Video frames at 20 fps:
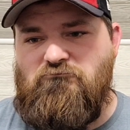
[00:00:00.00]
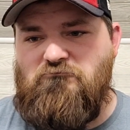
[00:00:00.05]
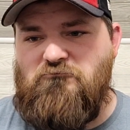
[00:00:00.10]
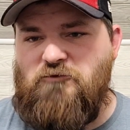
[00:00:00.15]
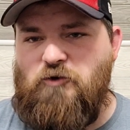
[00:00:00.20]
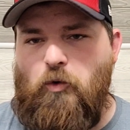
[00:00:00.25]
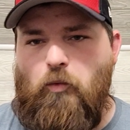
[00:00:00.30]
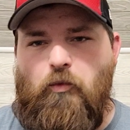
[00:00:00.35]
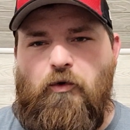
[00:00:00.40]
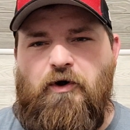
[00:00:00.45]

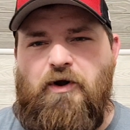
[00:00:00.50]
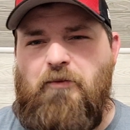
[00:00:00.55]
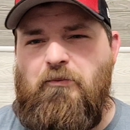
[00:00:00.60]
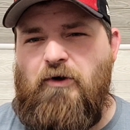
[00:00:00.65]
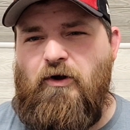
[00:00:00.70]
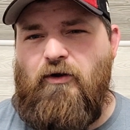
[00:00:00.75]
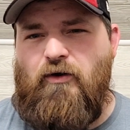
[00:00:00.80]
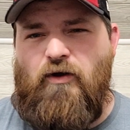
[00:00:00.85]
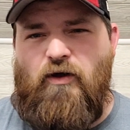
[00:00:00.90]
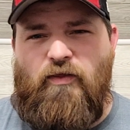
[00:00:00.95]
Don't worry
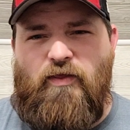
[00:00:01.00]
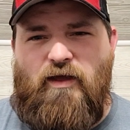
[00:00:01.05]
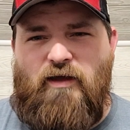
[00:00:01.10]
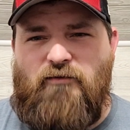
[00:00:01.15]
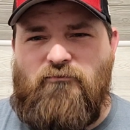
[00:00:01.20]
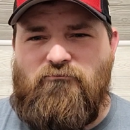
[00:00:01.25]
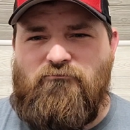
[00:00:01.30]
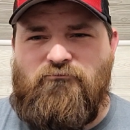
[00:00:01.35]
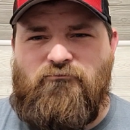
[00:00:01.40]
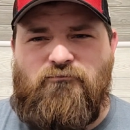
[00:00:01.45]
about all that.
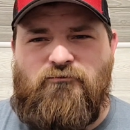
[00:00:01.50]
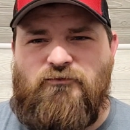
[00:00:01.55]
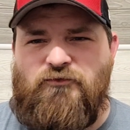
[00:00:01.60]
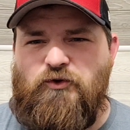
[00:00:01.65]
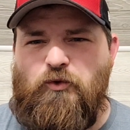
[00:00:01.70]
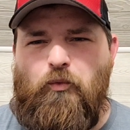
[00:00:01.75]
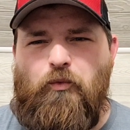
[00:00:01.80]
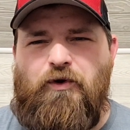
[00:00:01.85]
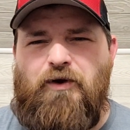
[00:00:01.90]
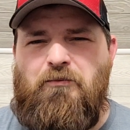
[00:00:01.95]

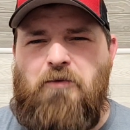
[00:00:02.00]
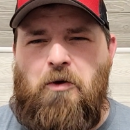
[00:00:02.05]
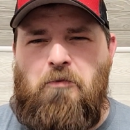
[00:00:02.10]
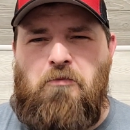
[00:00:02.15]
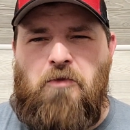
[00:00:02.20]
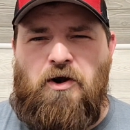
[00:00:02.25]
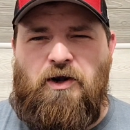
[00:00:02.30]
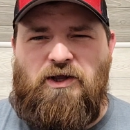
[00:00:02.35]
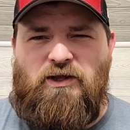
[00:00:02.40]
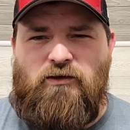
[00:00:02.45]
Don't worry about
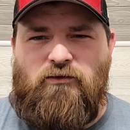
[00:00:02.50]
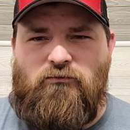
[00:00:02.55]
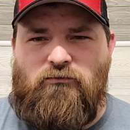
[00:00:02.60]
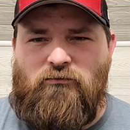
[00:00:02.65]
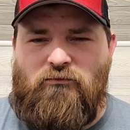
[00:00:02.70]
money.